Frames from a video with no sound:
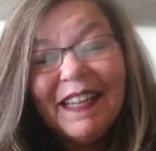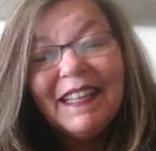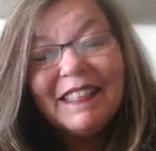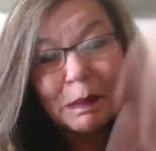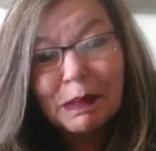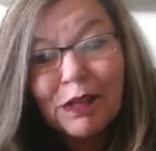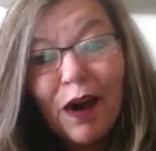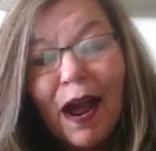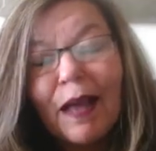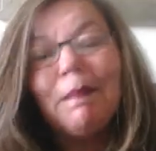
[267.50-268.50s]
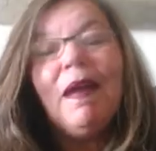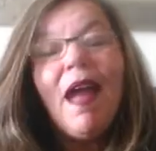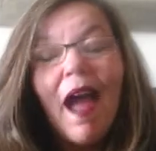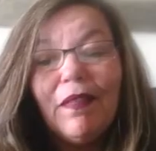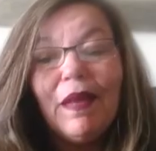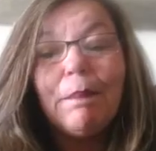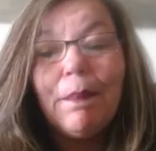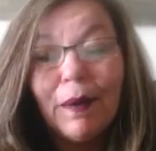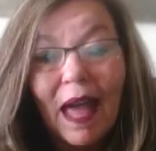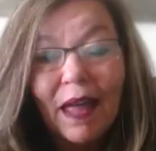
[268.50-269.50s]
subscribe and then
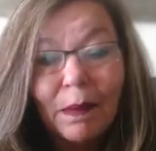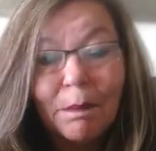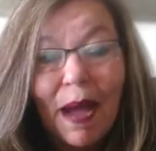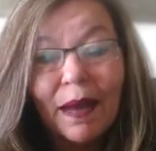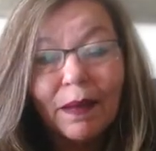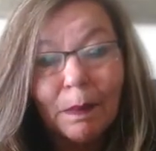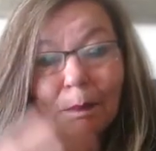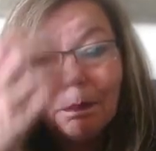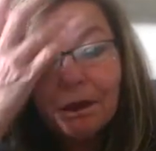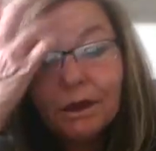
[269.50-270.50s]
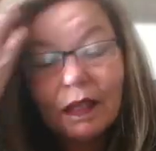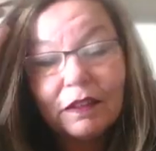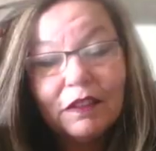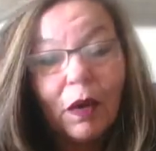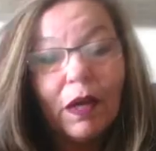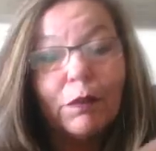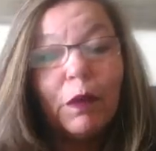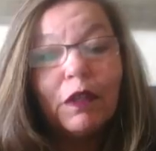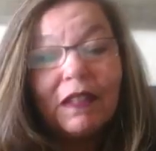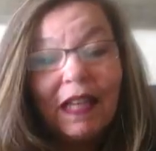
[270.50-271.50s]
put on the bottom. That and
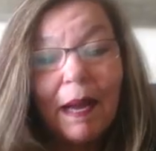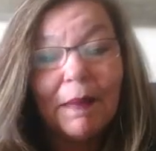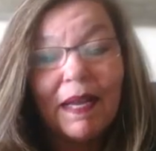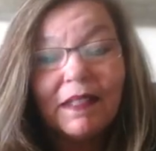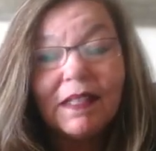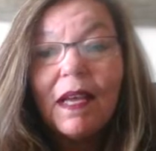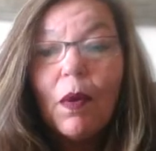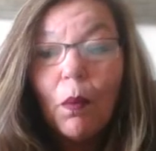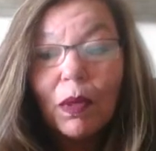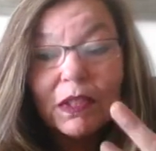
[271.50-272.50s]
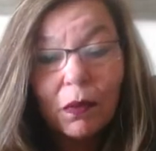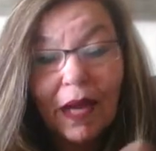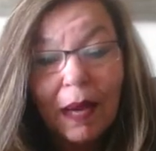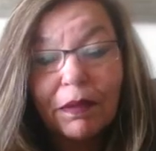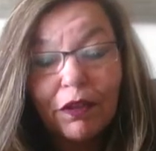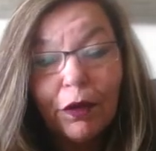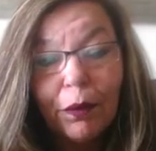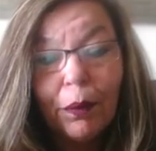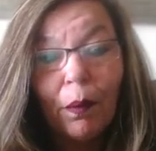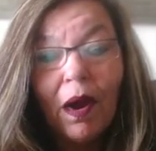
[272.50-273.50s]
where's comments? What's going on with
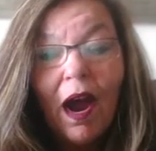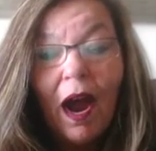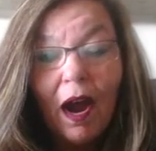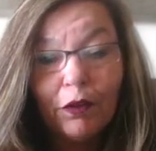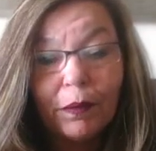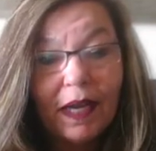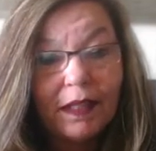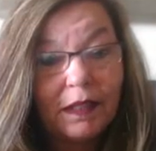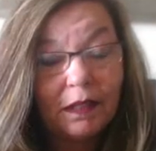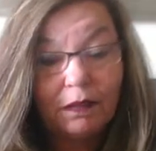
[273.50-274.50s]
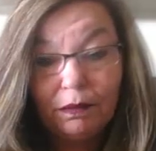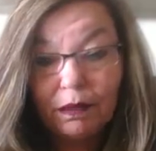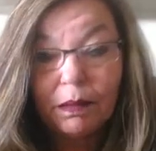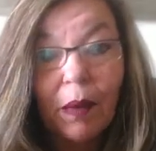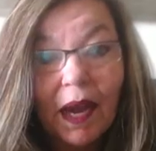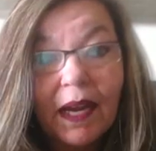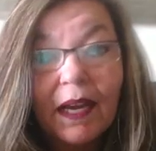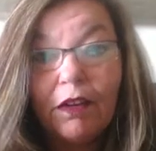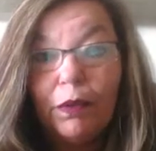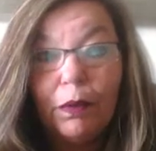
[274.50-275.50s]
you? Are you guys losing weight?
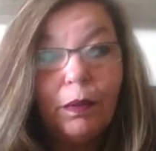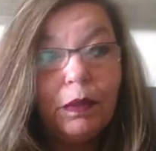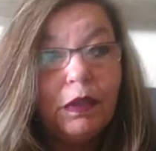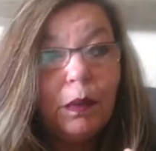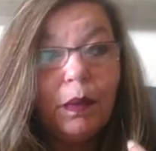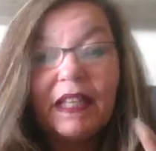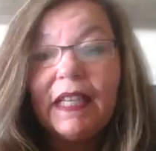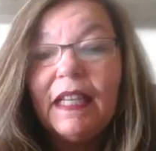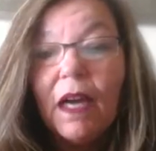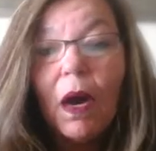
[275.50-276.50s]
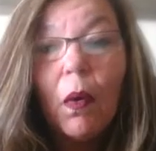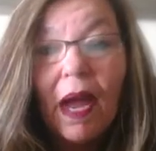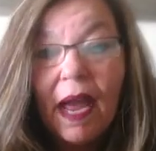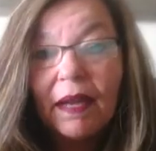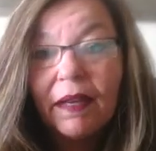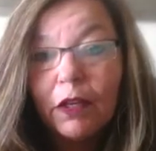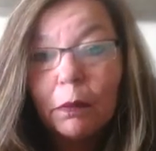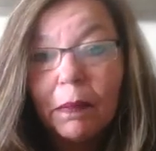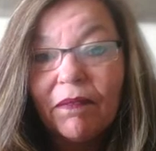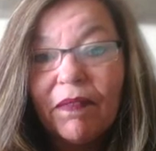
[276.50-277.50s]
Are you doing keto and
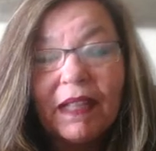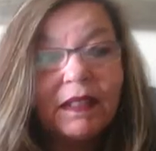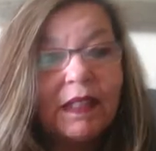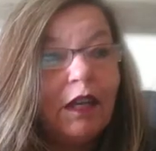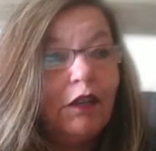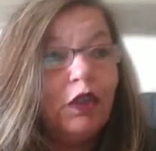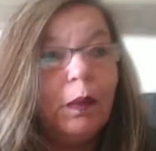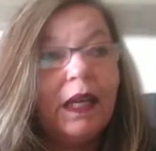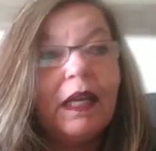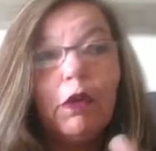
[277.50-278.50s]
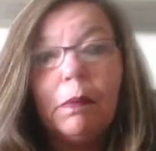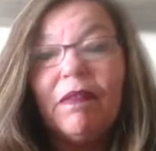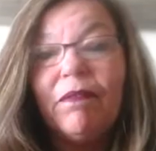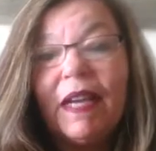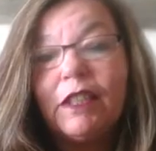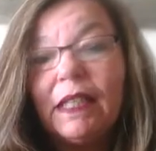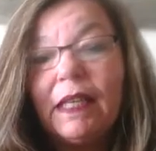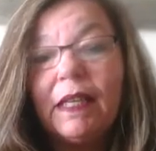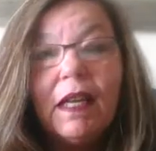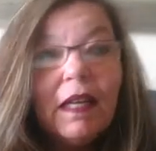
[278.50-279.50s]
intermittent fasting? Are you doing intermittent
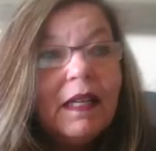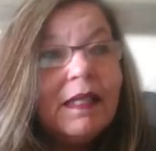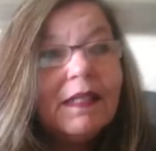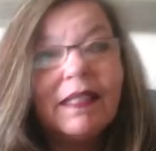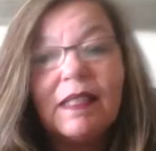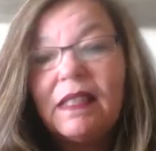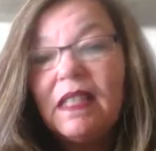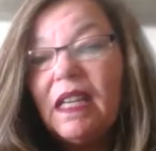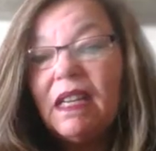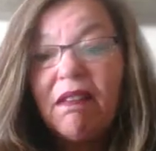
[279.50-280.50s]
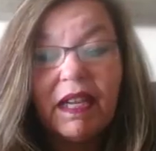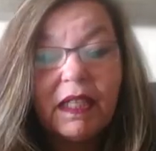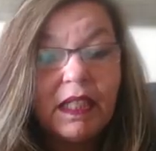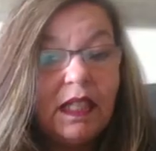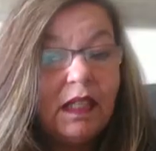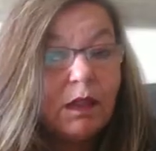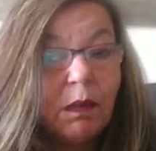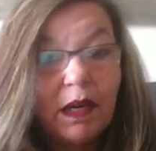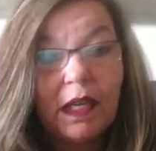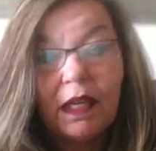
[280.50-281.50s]
fasting 16, 18,
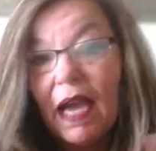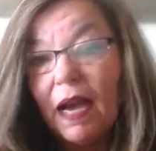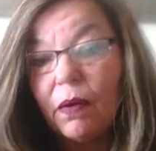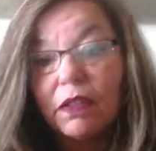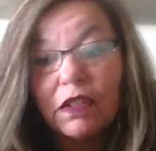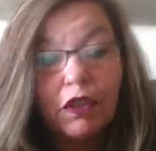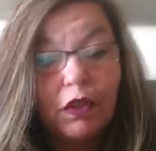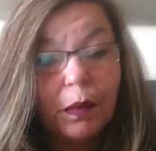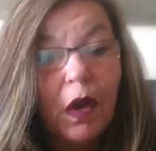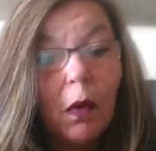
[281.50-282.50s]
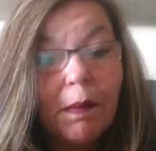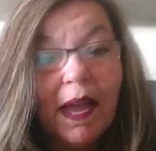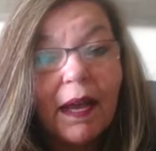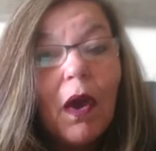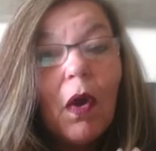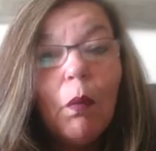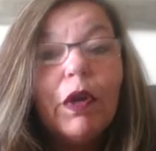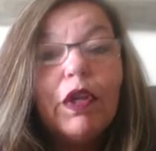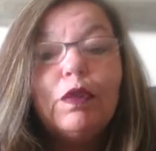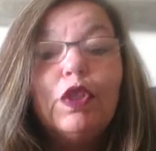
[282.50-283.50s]
20 hours? Are you doing OMAD? What
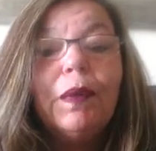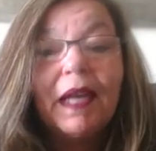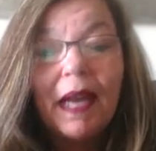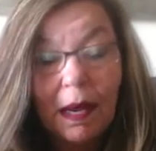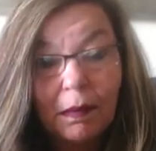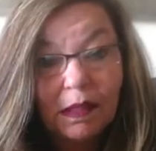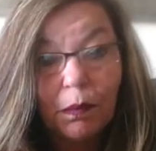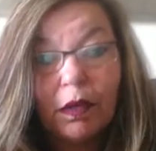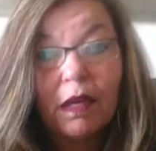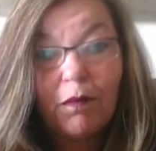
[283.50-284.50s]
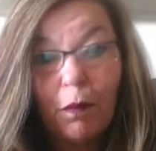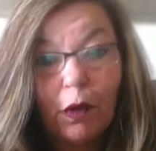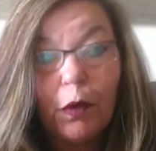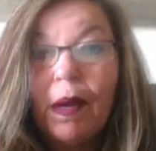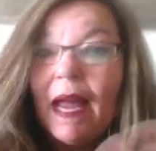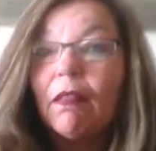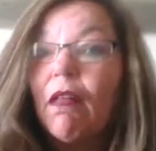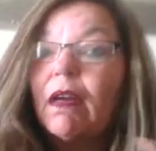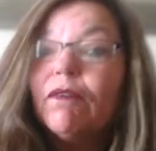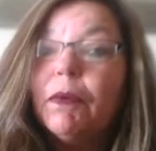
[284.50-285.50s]
are you doing and how is it working for you? And how
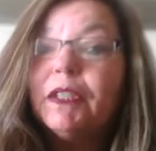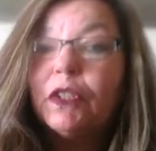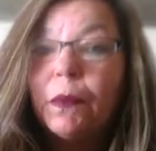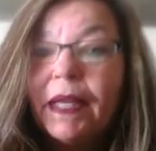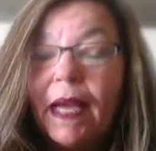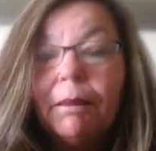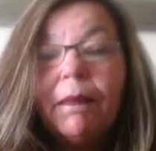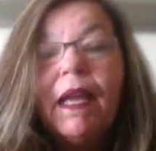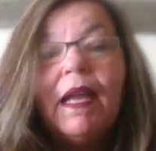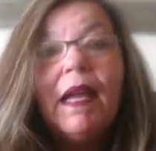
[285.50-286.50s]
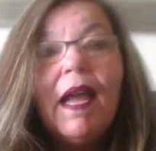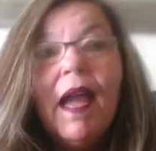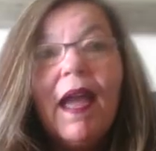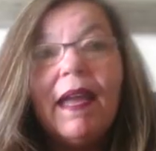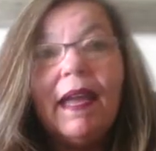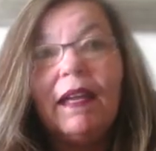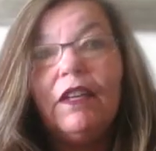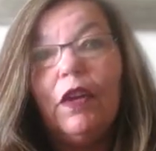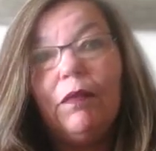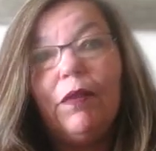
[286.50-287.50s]
long have you been doing it? And,
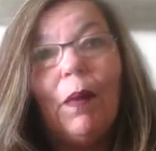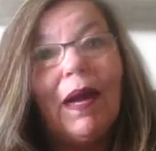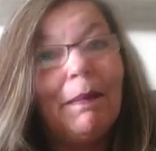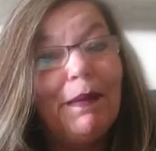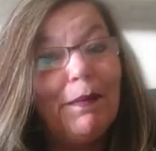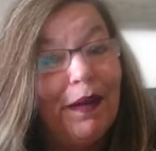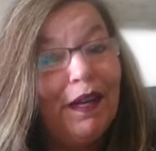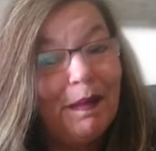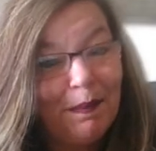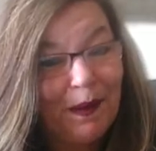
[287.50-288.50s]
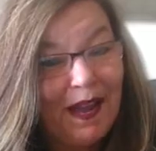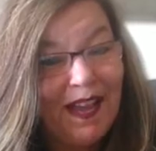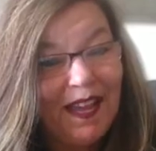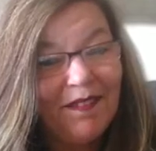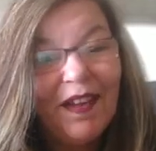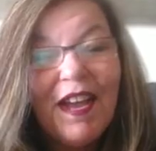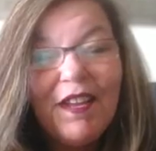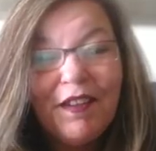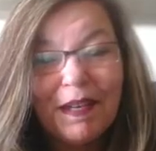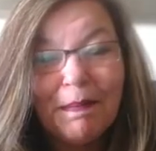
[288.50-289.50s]
you know, if you want to be real brave,
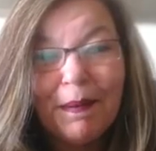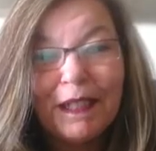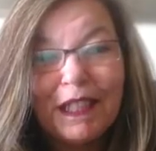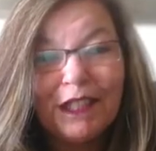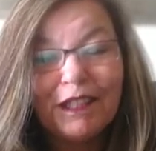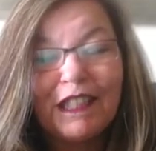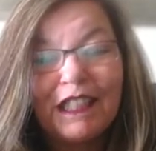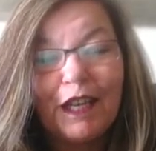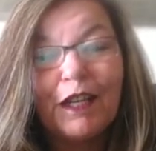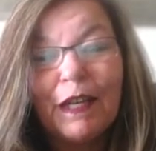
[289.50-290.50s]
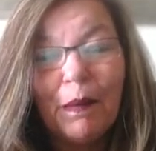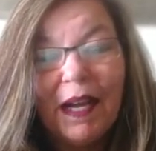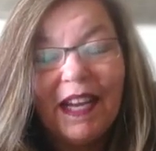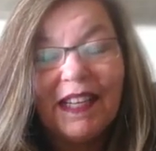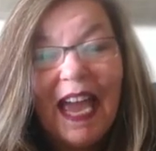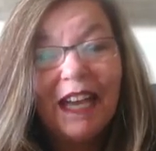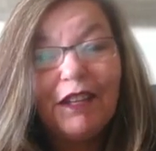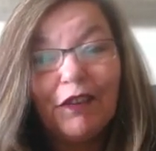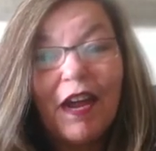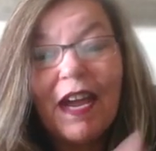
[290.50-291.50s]
you can put your starting weight and
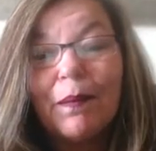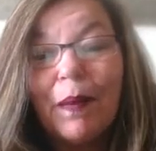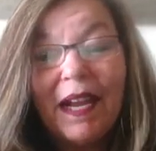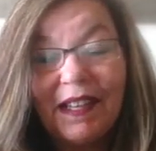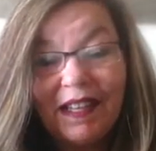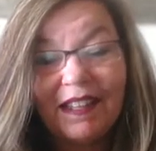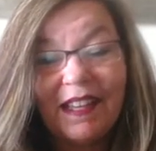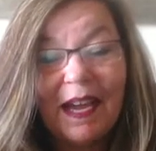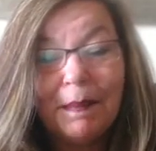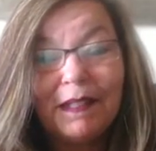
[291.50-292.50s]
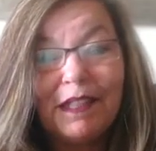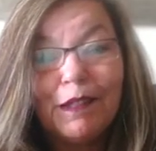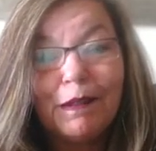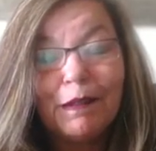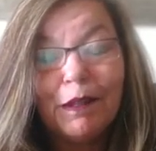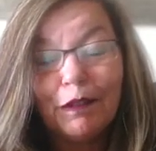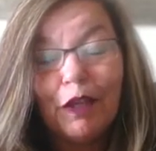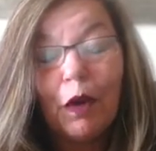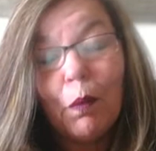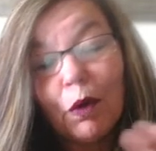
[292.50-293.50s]
your end weight in the comments too, you
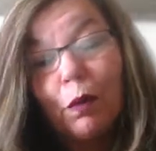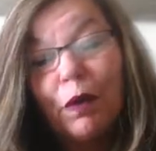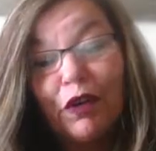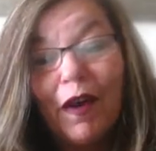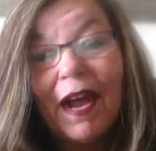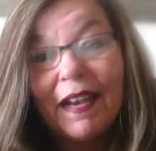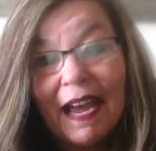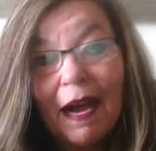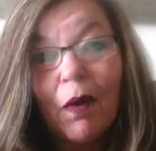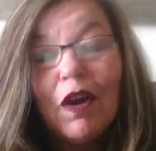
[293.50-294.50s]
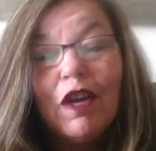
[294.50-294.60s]
know, or where you're at now,